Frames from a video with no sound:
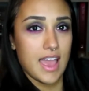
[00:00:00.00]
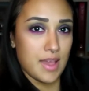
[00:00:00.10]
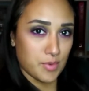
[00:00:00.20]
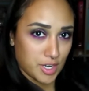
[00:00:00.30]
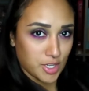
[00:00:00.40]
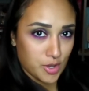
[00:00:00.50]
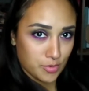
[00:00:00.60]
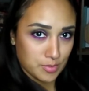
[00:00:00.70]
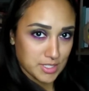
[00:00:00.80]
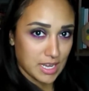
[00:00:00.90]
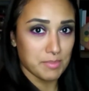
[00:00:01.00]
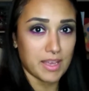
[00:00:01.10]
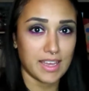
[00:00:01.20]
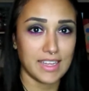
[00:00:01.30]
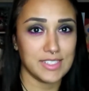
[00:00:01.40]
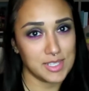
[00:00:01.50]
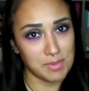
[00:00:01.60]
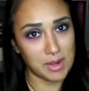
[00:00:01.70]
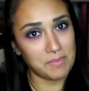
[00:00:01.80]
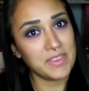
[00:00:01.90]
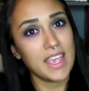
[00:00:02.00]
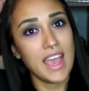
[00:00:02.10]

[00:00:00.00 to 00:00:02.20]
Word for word: and we're gonna go from the top to the bottom.